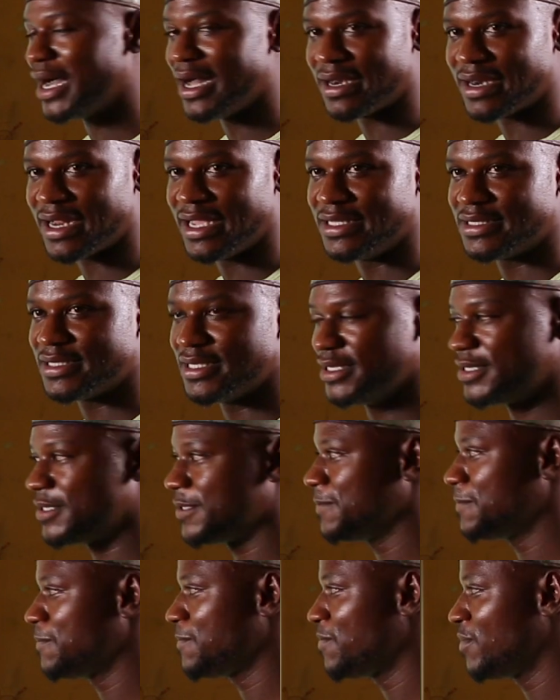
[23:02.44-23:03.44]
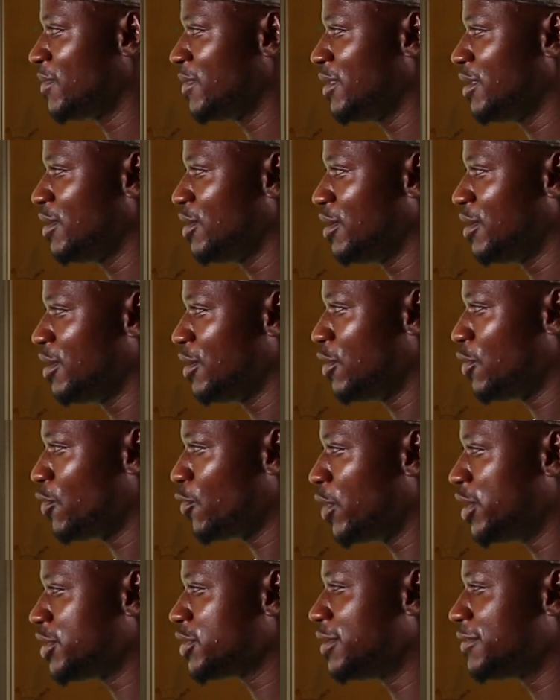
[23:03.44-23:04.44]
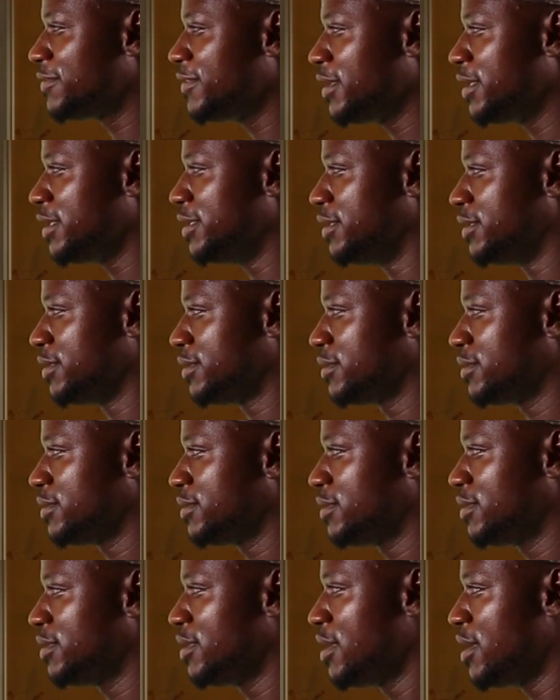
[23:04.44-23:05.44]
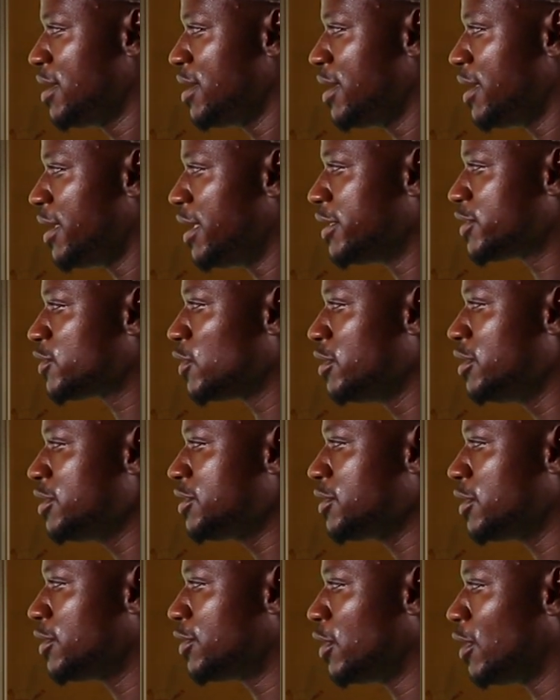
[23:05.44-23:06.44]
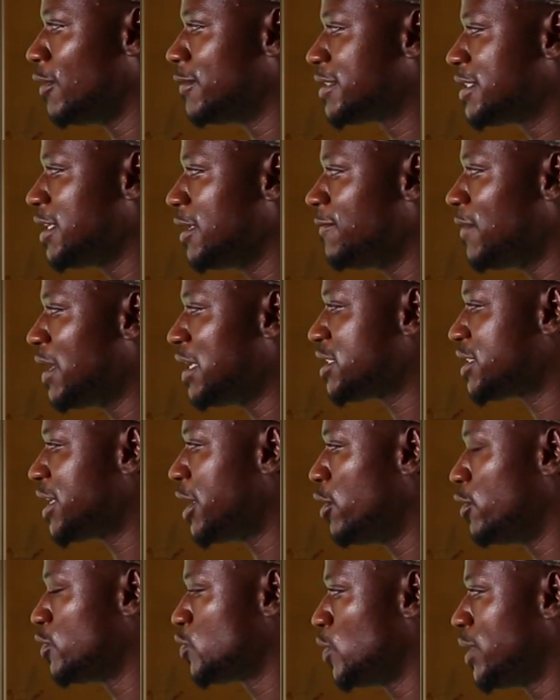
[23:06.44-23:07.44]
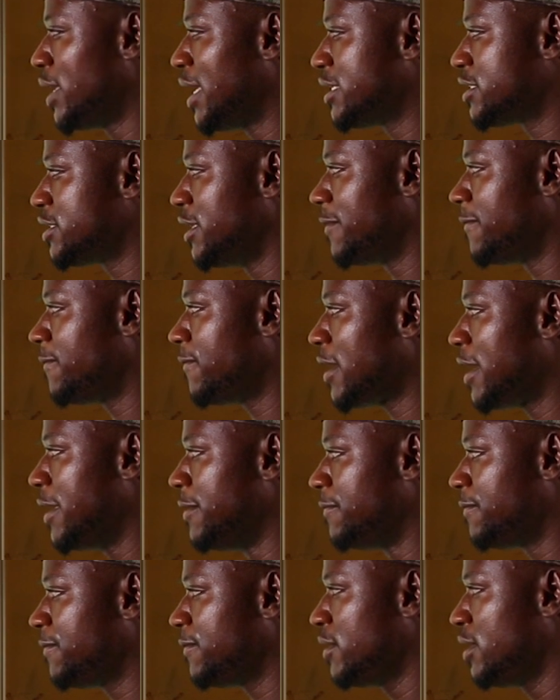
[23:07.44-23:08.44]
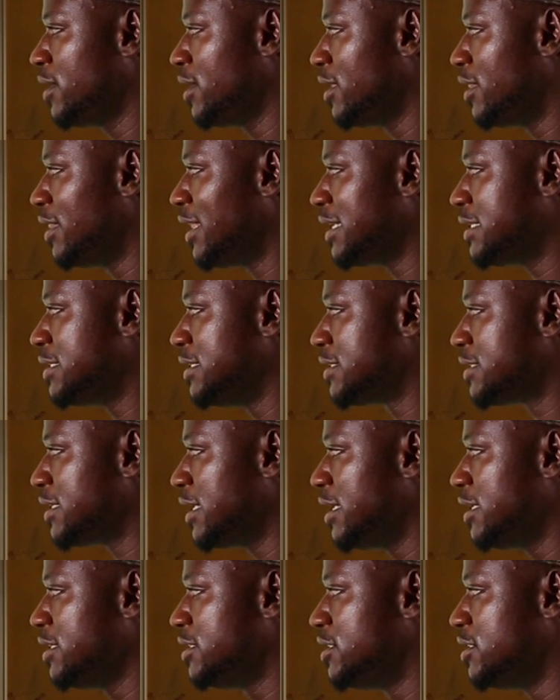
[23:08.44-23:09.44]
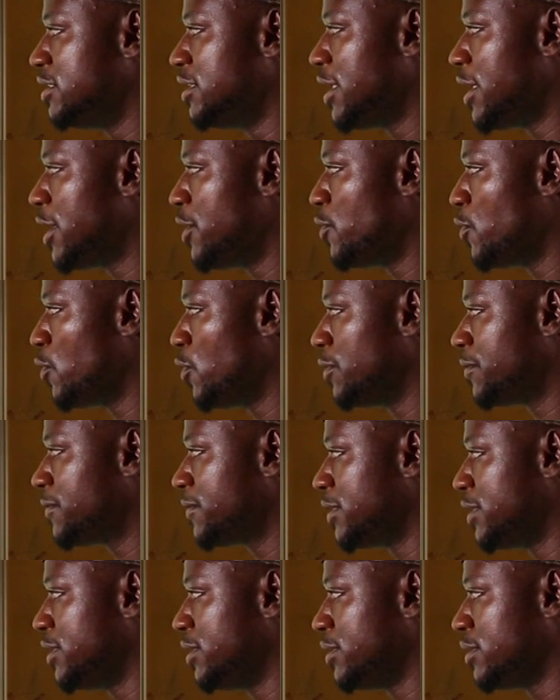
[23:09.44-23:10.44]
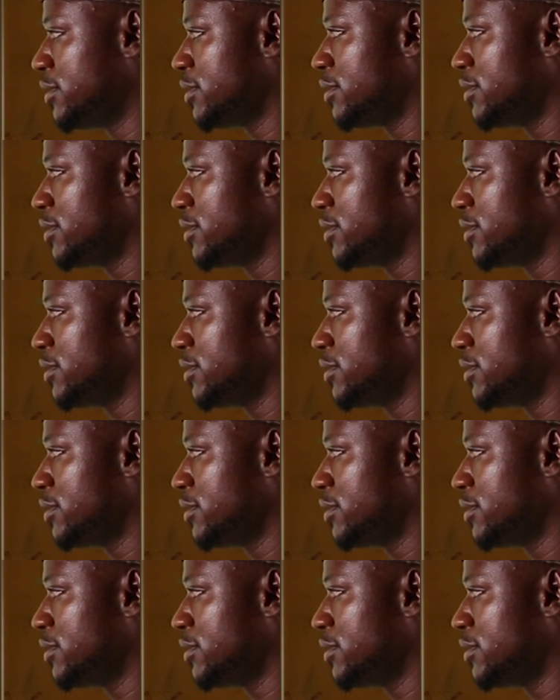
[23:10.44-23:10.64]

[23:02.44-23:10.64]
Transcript: and write it. Question 3, a solution of silver trioxonitrate 5, that is AgNO3,